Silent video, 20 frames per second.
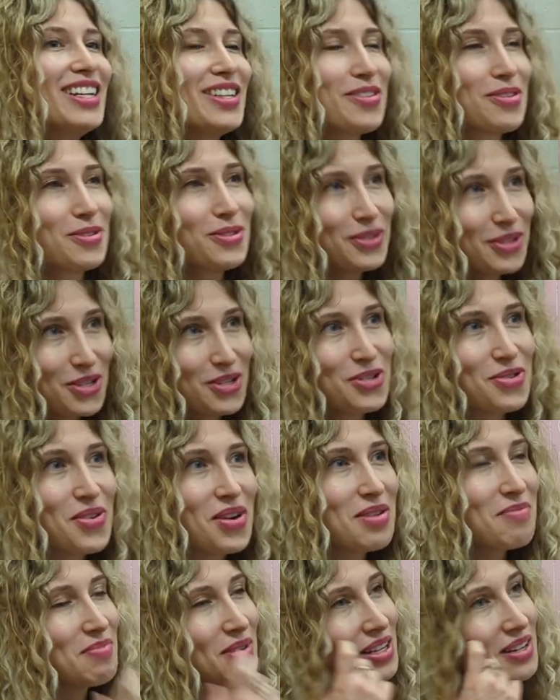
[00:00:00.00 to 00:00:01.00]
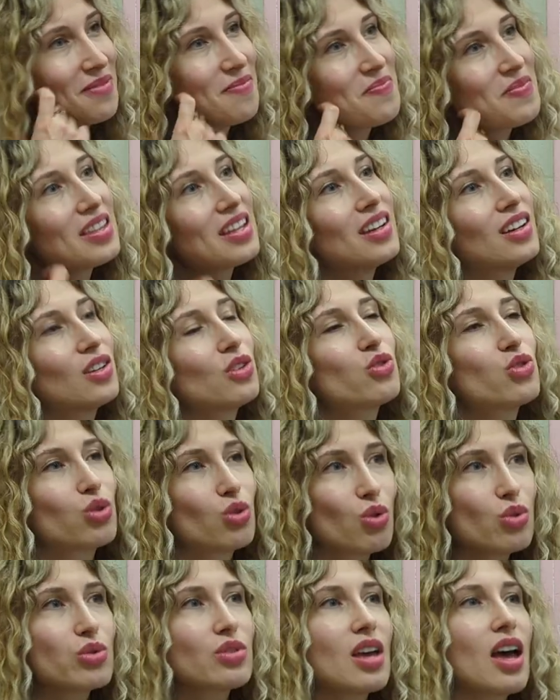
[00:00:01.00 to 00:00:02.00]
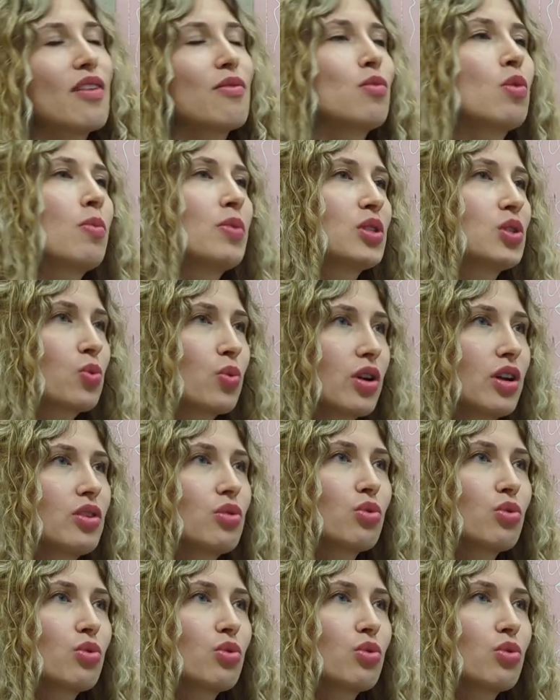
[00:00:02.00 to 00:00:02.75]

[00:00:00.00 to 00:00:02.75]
You should enjoy, but you should also have moments where